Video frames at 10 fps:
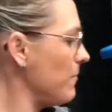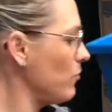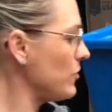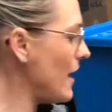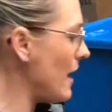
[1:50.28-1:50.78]

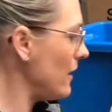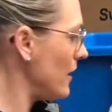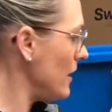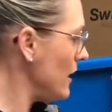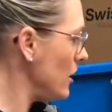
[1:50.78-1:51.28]
without
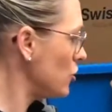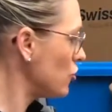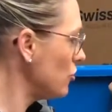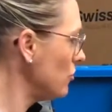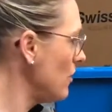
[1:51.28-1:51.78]
any
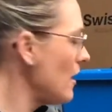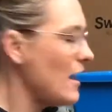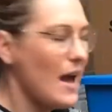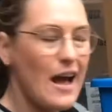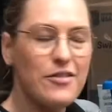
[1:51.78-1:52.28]
issue.
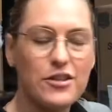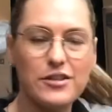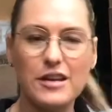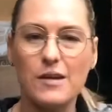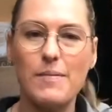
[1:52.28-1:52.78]
And the
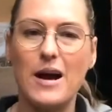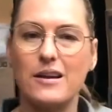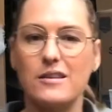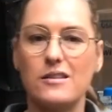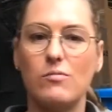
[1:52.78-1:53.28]
thing about
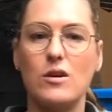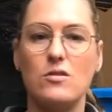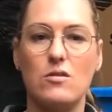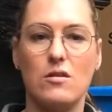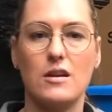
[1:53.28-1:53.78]
it is that we're
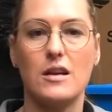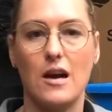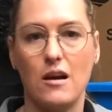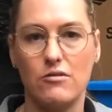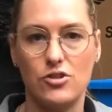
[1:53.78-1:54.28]
not
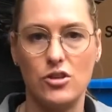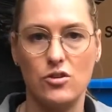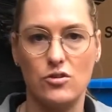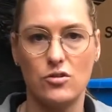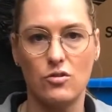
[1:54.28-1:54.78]
encouraging
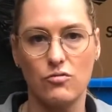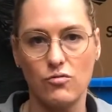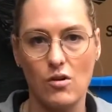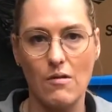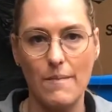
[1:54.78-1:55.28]
you to
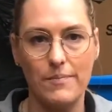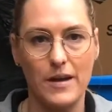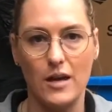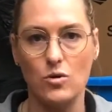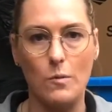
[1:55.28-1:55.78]
throw up
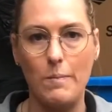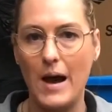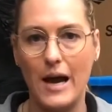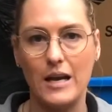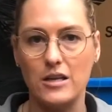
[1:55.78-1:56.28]
there your
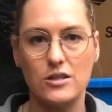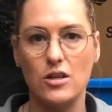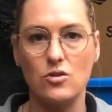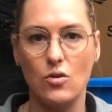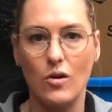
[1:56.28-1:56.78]
paints
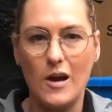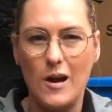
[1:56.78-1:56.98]
and your